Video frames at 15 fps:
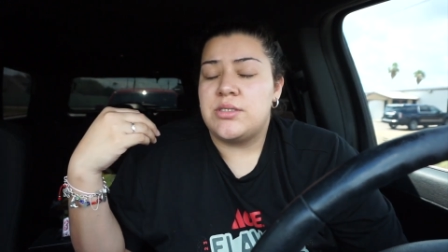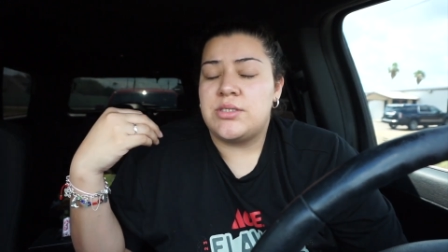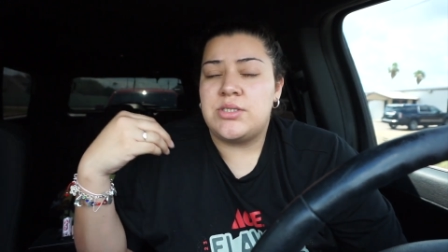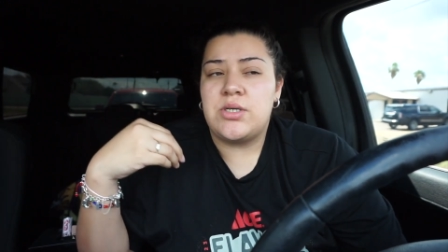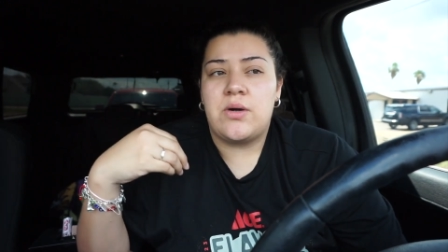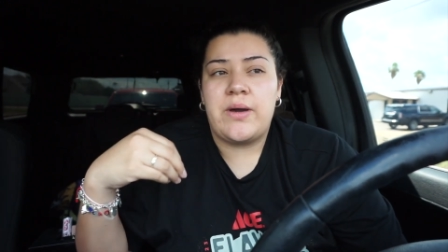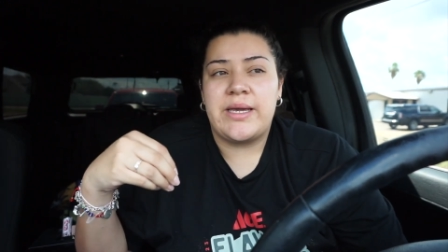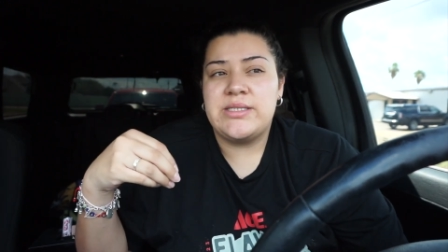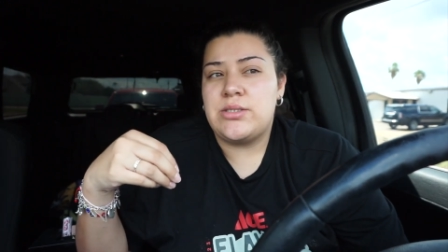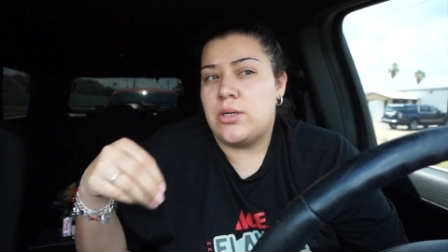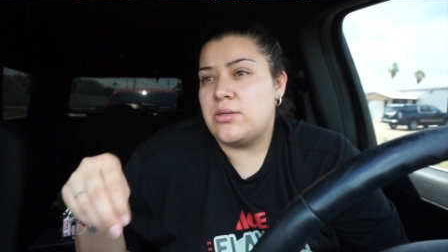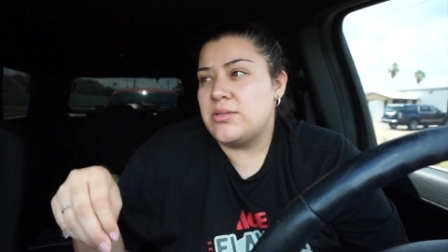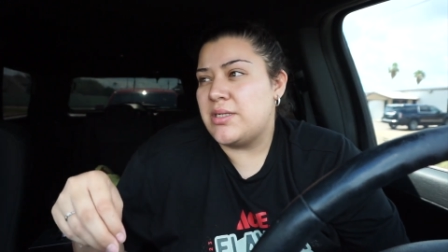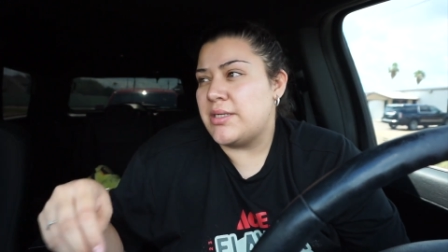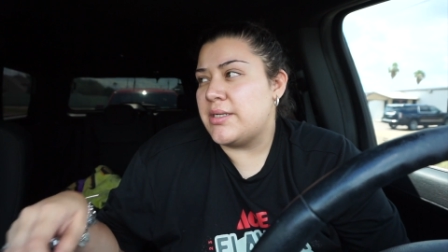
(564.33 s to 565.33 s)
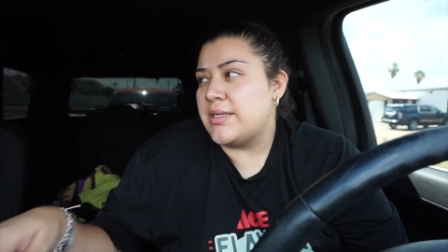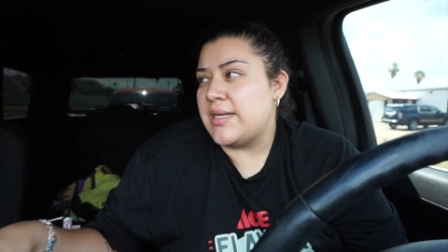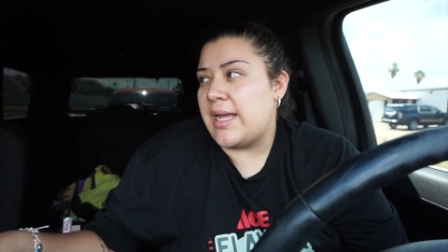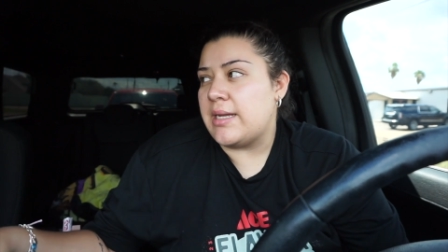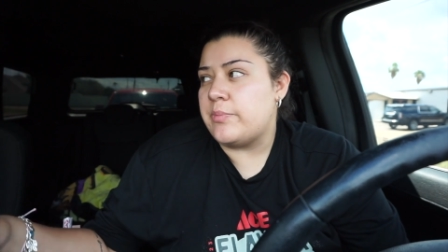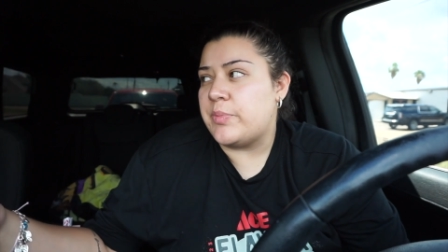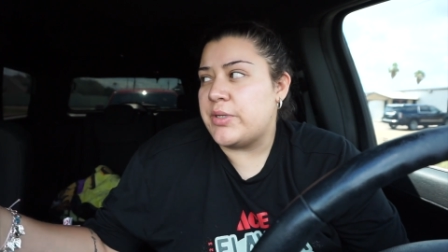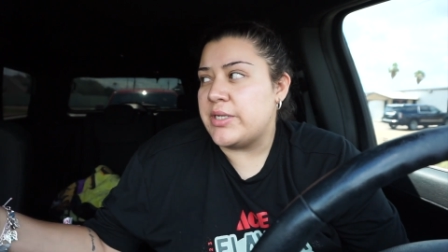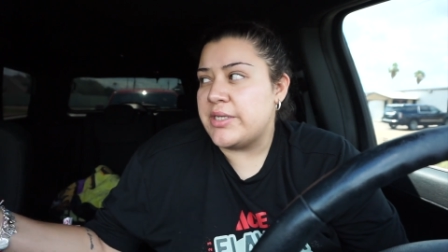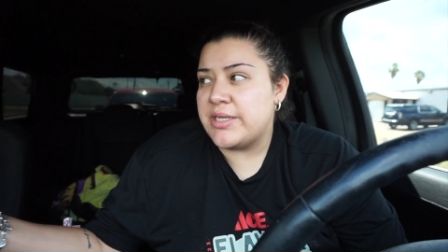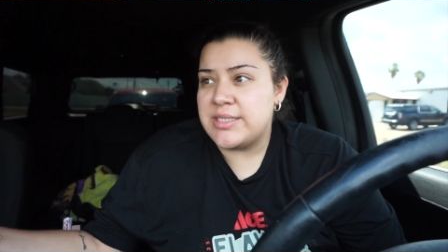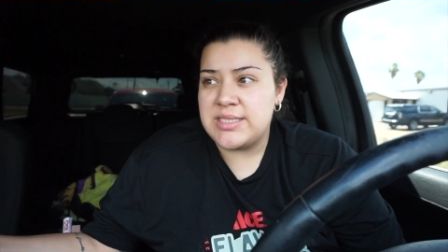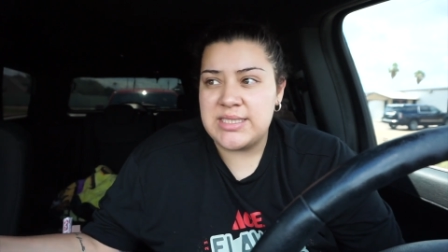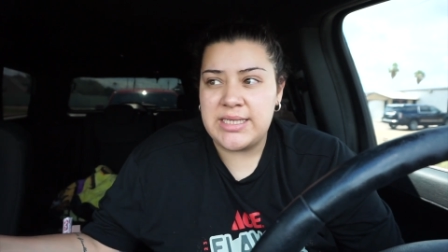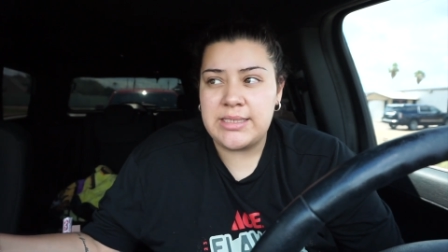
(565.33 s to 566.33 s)
So I told her, like, put
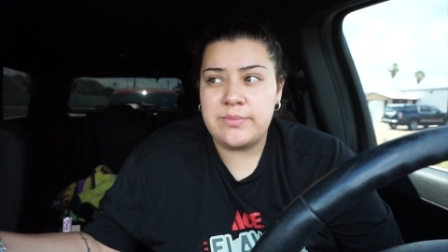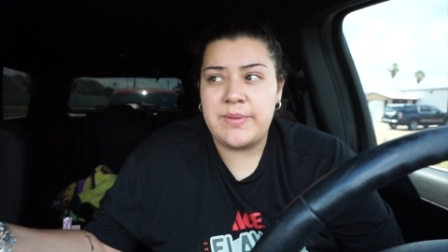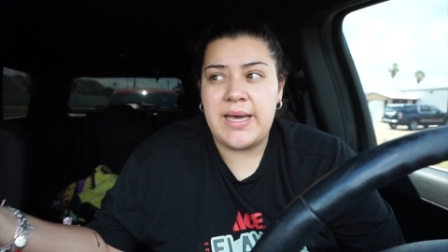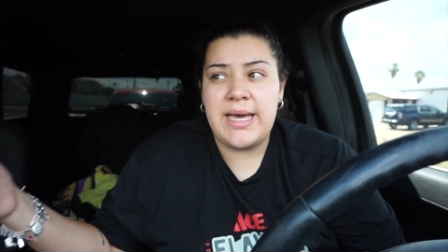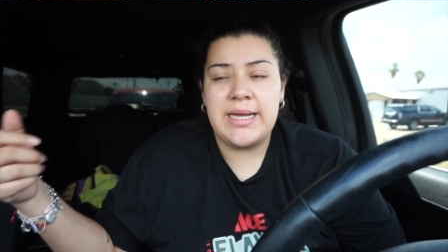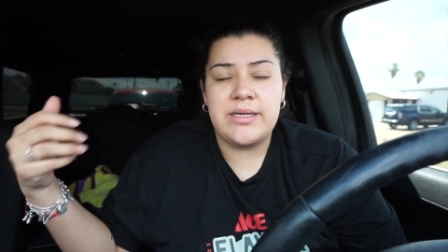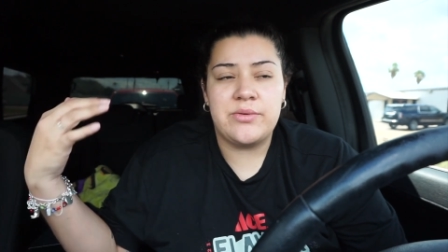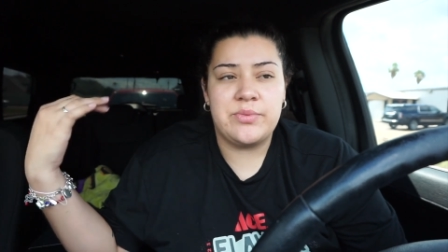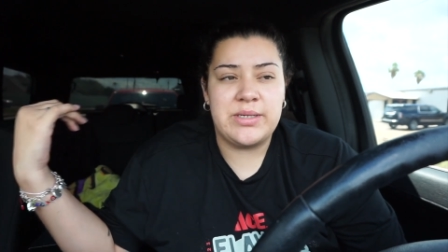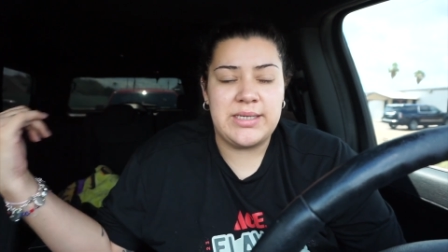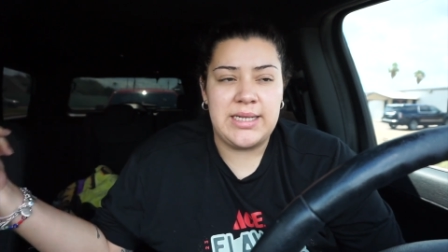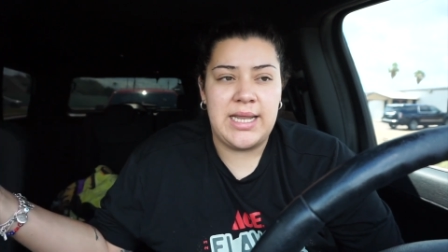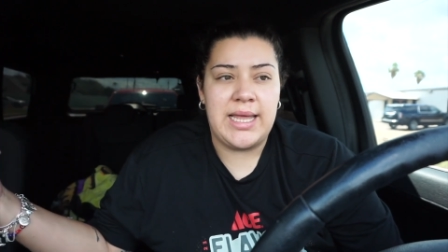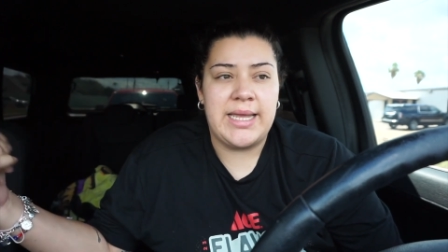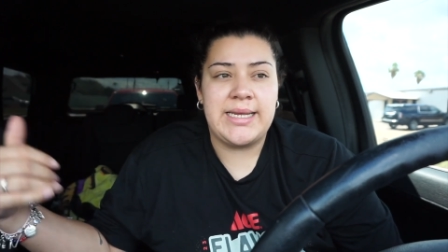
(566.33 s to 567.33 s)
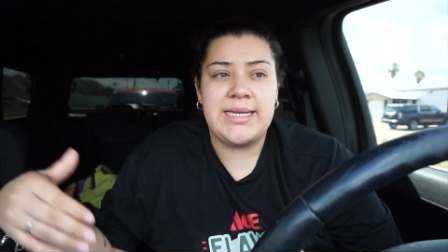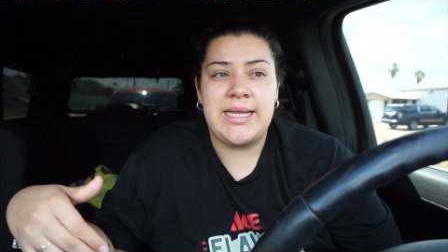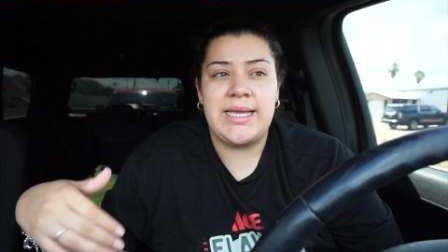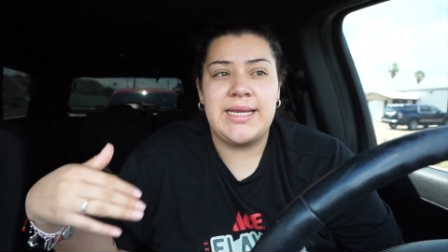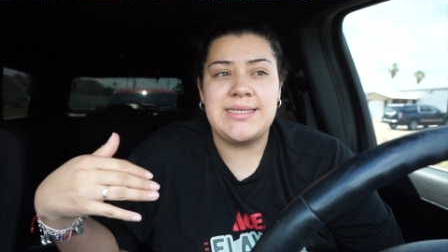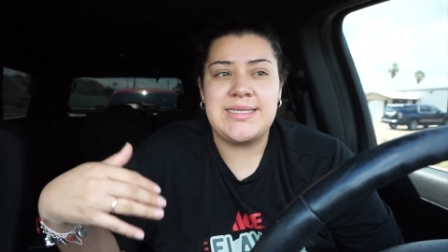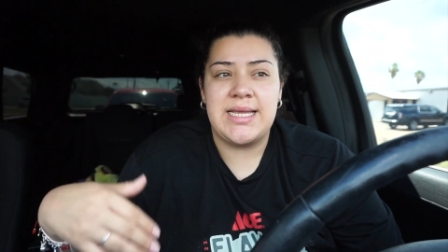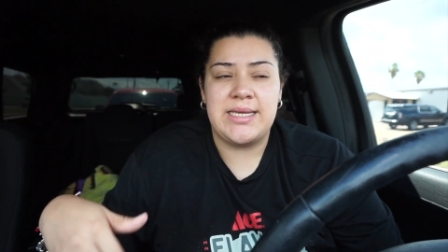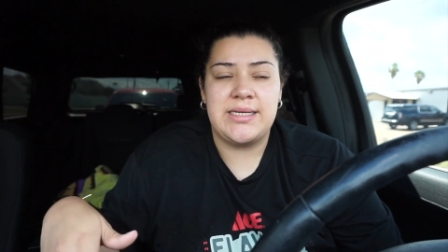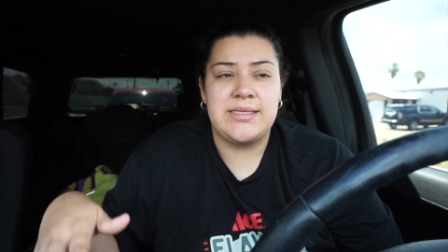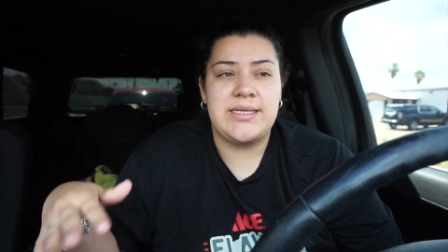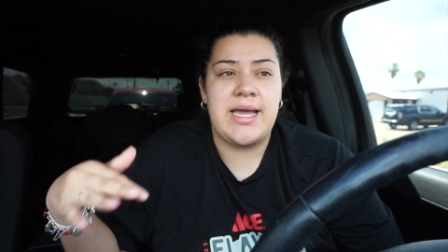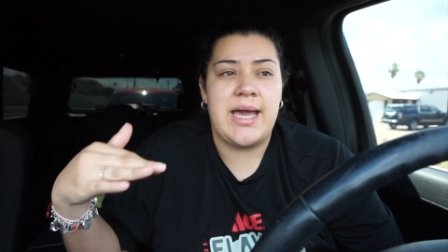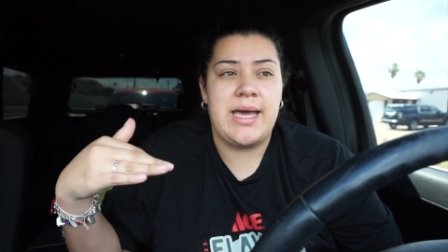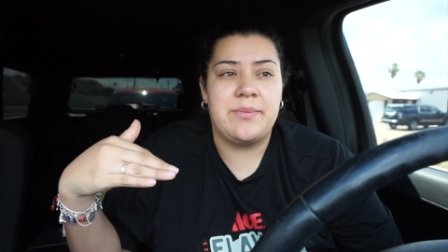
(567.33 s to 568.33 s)
your seat back, recline it, take a
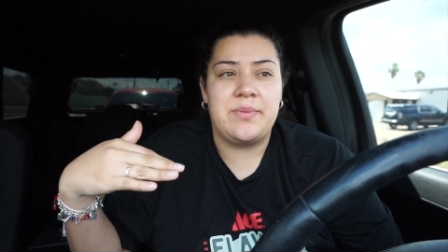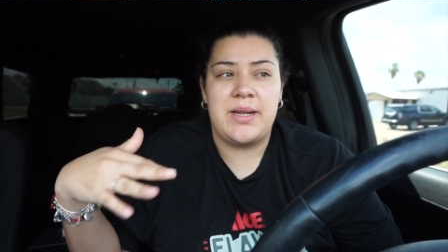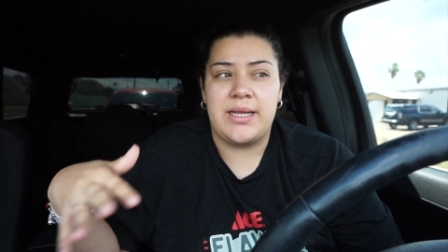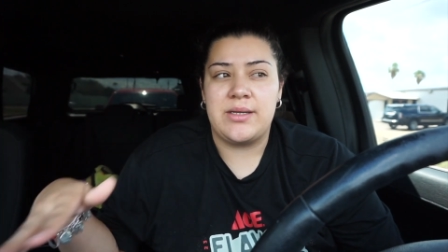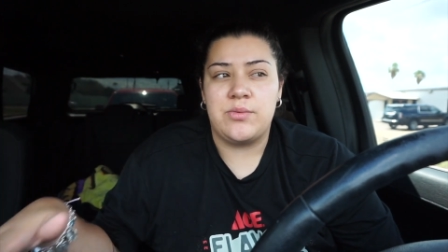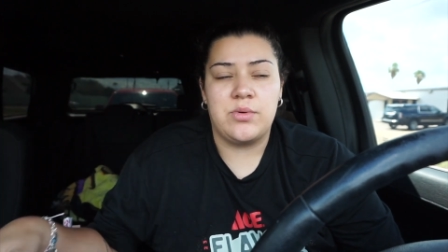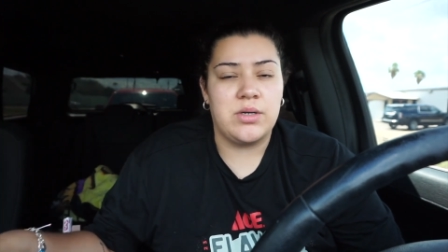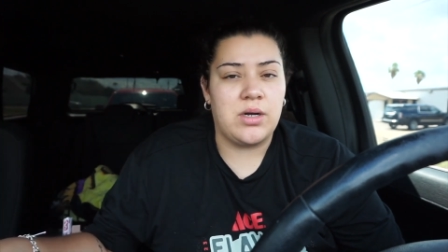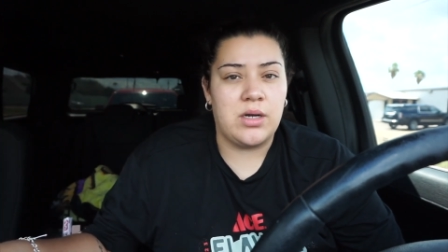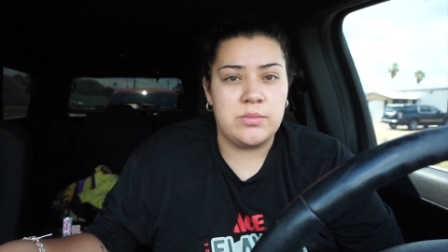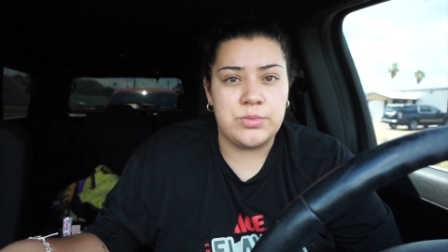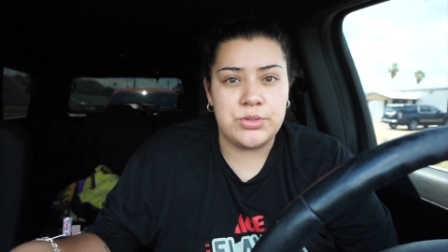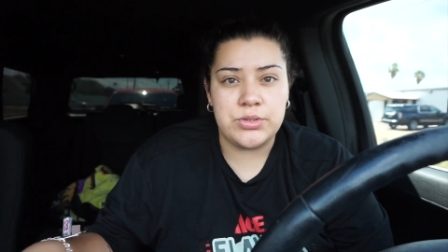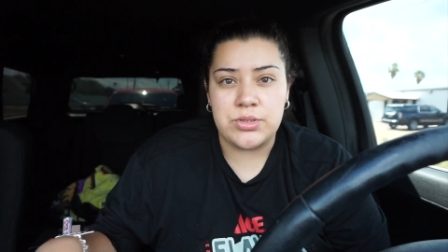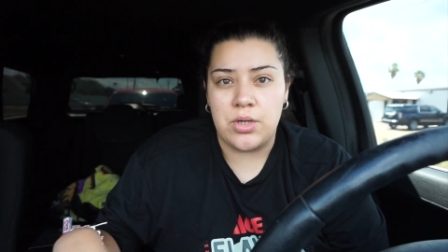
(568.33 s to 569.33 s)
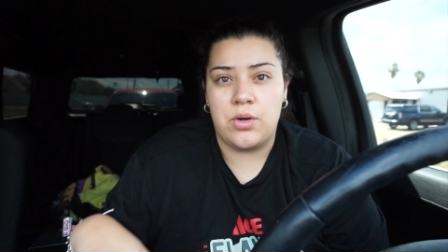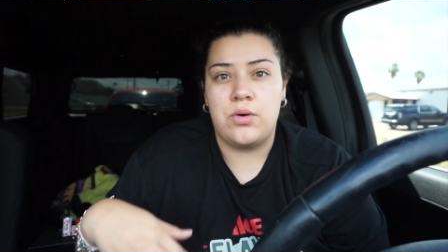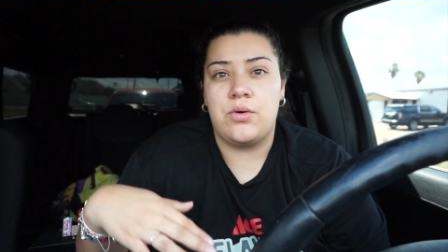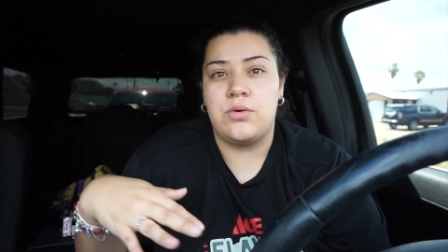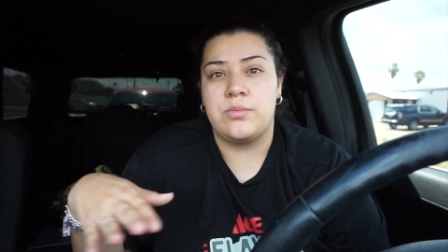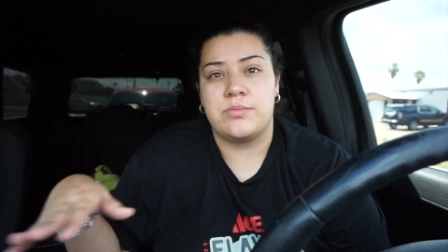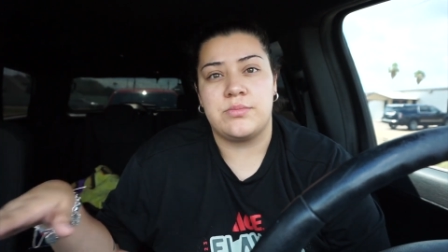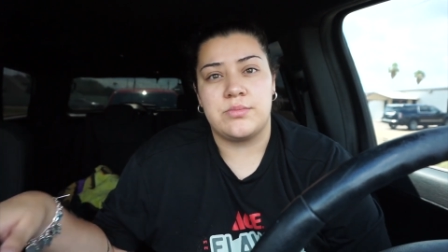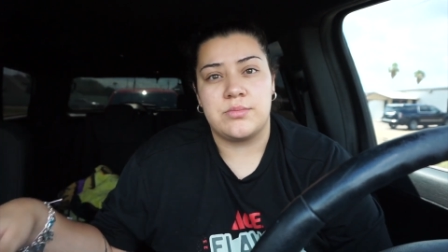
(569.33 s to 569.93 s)
nap, like, we're almost home,